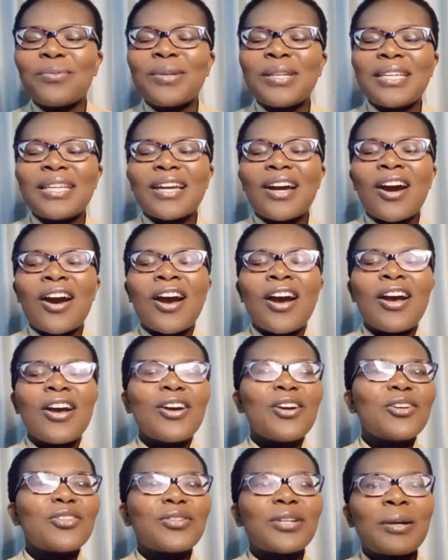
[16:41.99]
We are
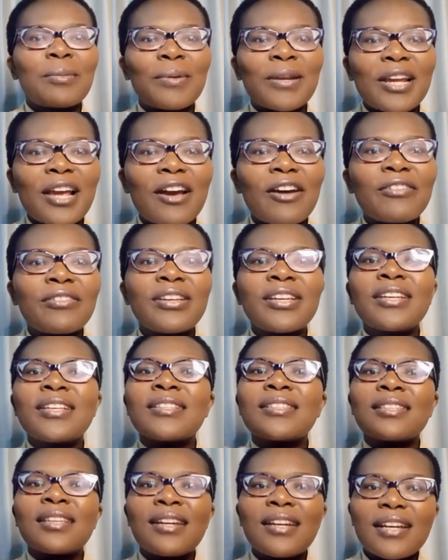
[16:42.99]
talking about
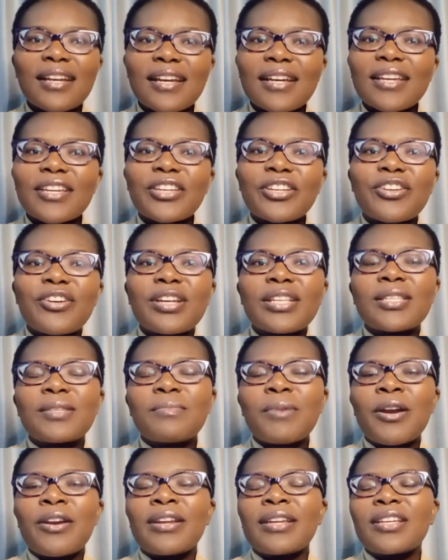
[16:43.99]
careers,
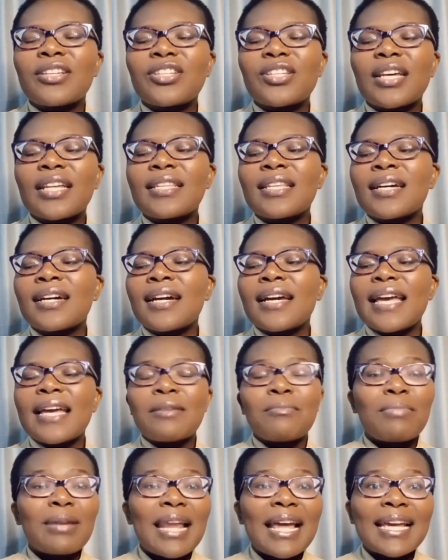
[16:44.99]
inspiring each other
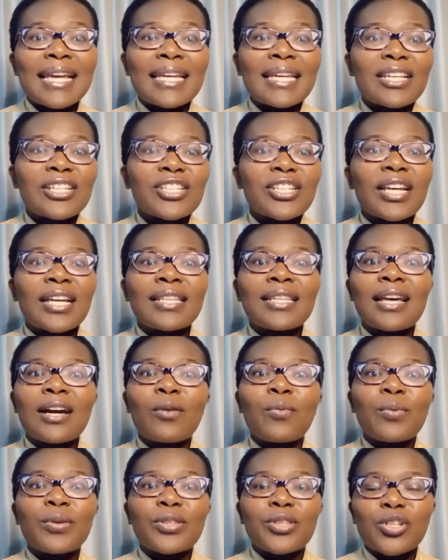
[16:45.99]
and plugging each other
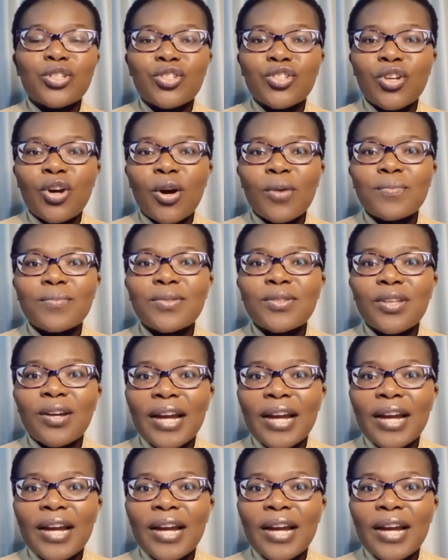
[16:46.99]
with the jobs.